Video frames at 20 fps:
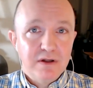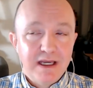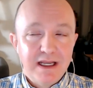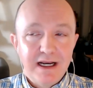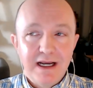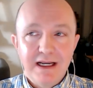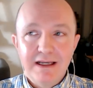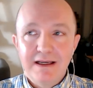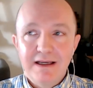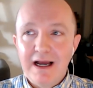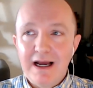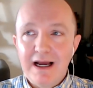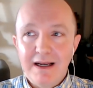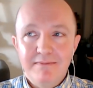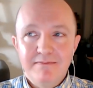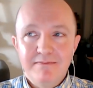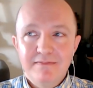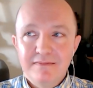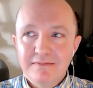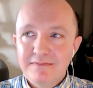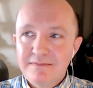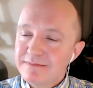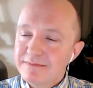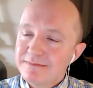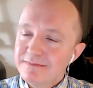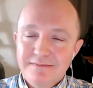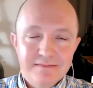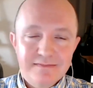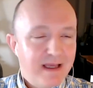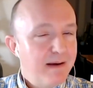And I, I
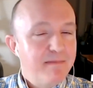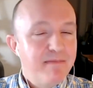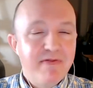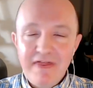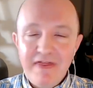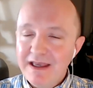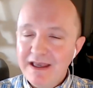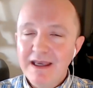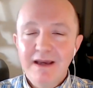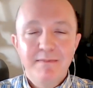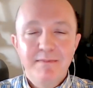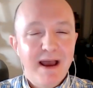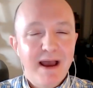and thinking